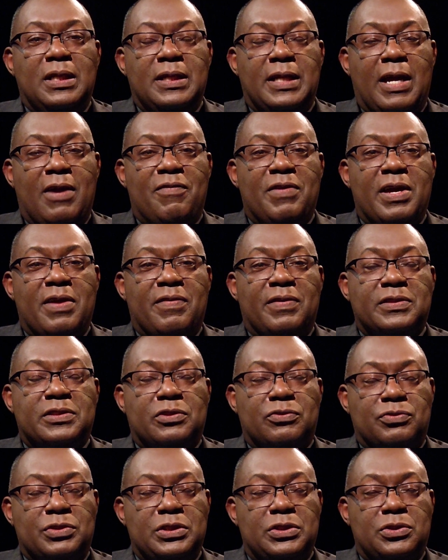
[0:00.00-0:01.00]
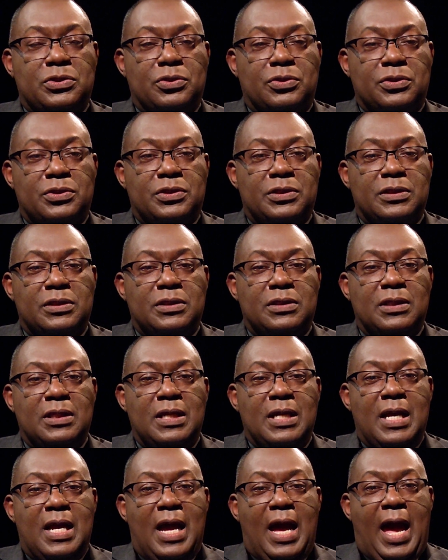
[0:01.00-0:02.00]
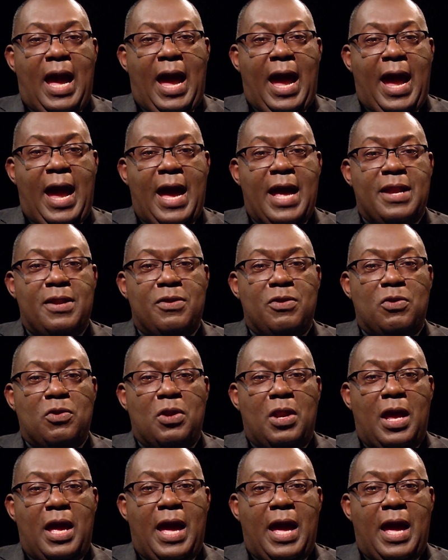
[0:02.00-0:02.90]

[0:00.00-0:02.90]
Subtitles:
they have given us the resources, and